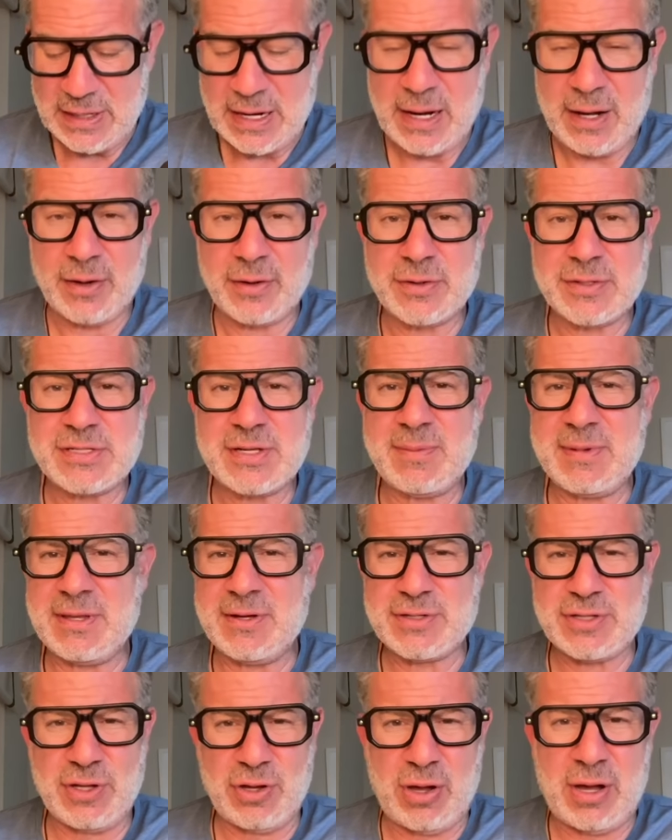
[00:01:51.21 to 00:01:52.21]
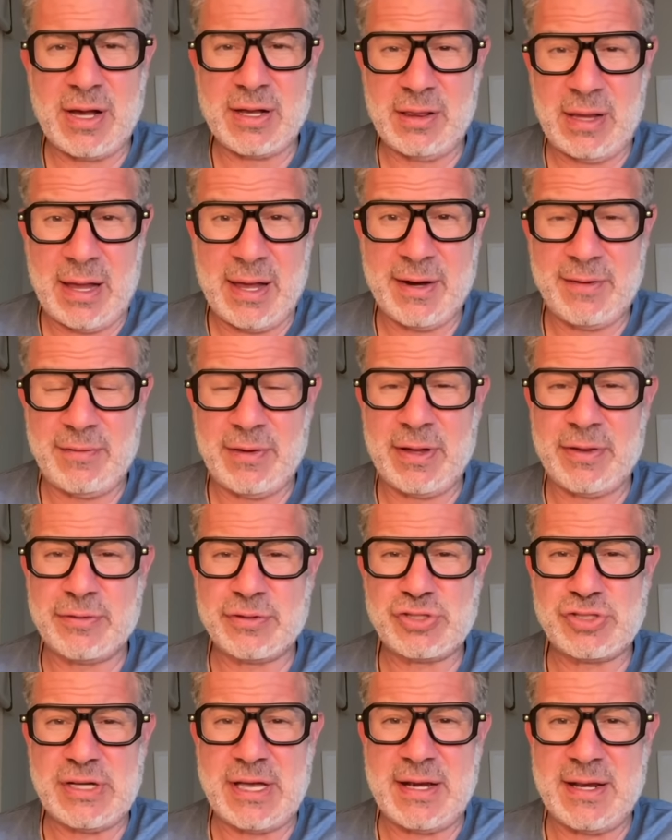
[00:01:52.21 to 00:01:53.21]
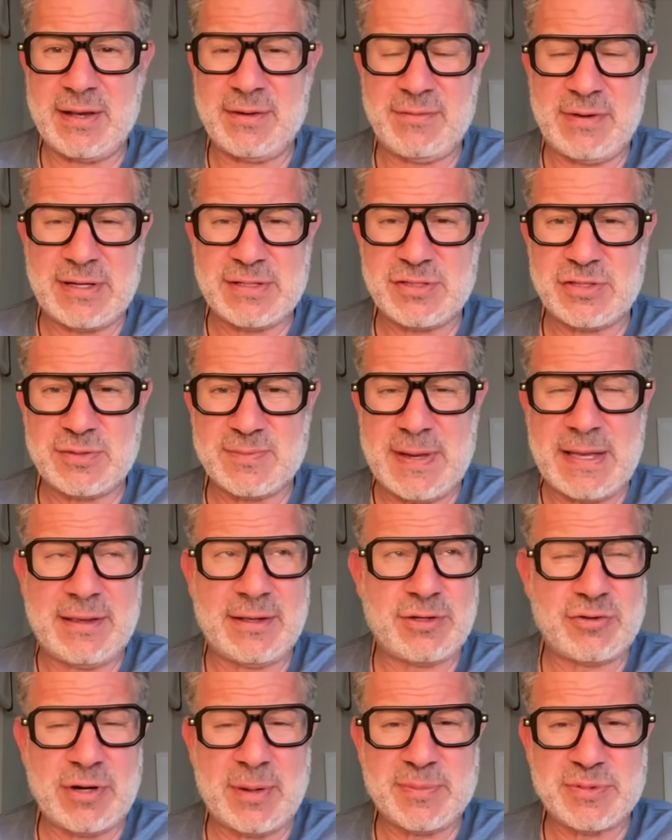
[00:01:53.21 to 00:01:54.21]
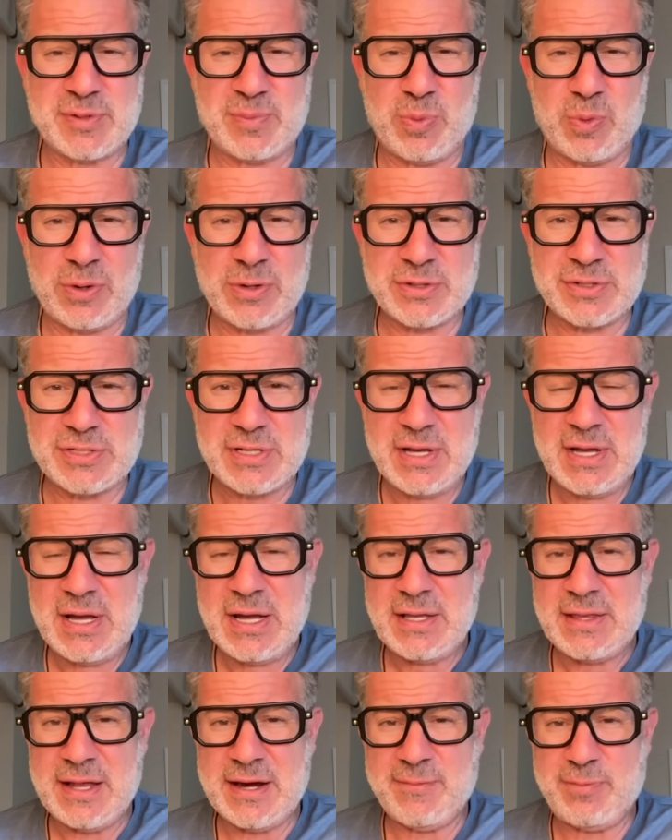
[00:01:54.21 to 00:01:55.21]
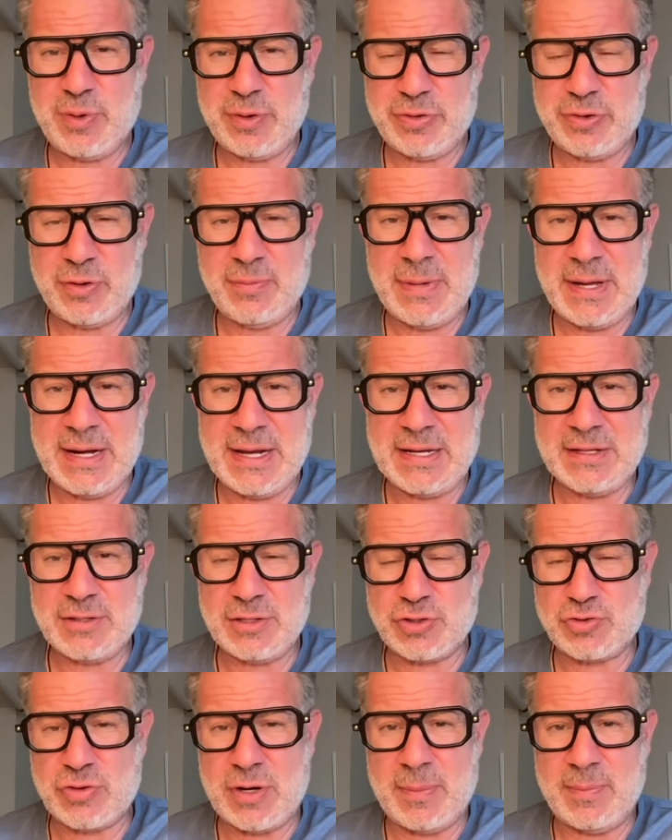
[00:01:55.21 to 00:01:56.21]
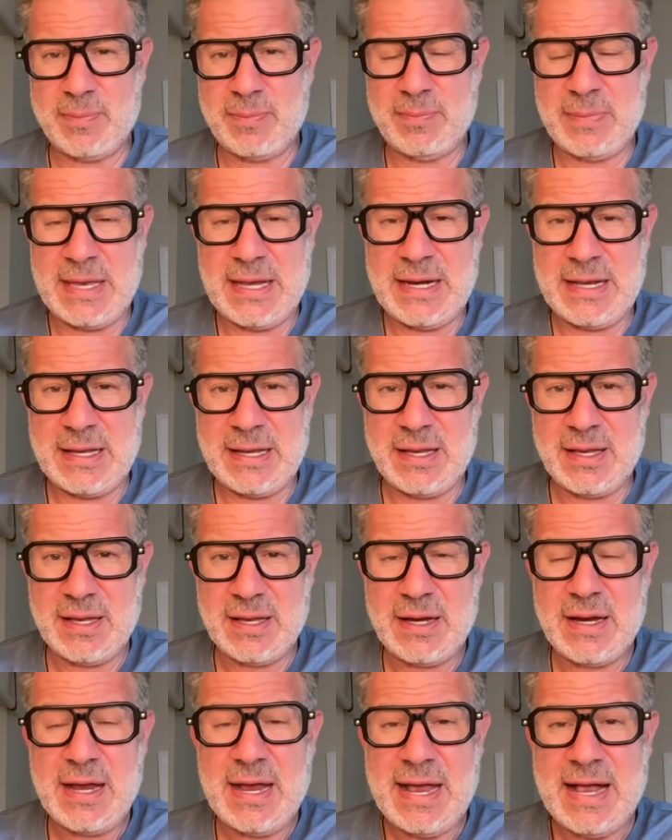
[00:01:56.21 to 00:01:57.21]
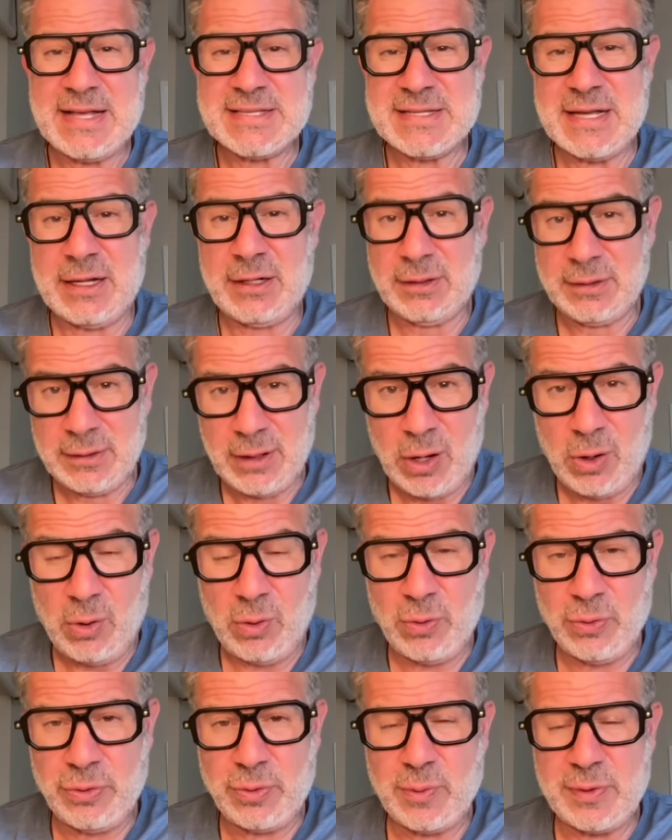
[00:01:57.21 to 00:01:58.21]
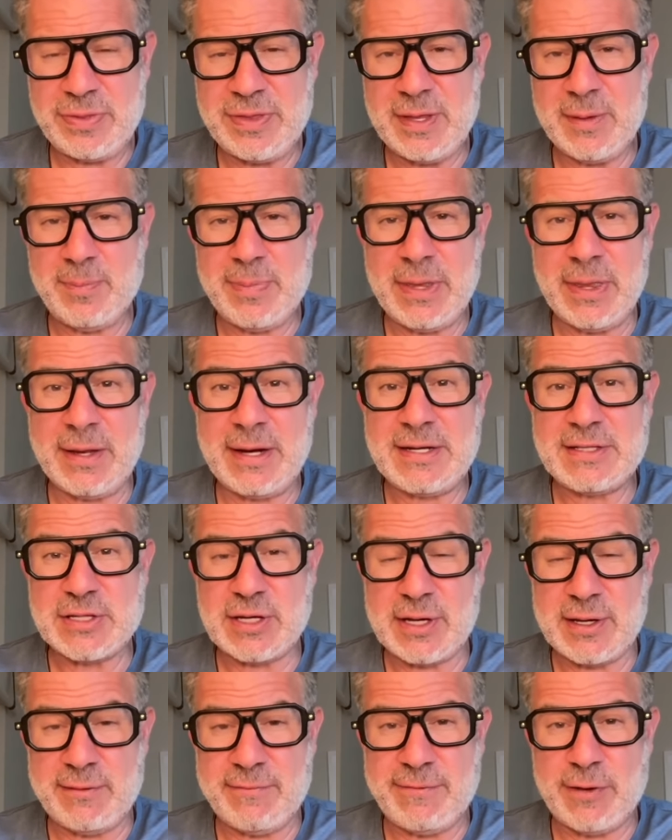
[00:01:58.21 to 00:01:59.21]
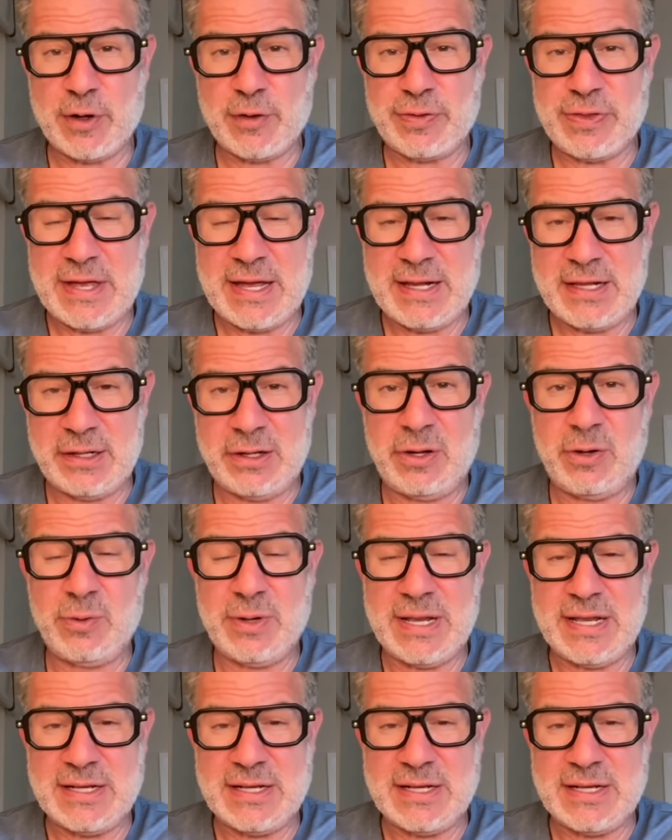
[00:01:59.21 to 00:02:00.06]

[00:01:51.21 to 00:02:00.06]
I mean, there's a long line of other shady investors, mainly Trump supporters, that have put their money into Trump media as a loan with the ability to convert that loan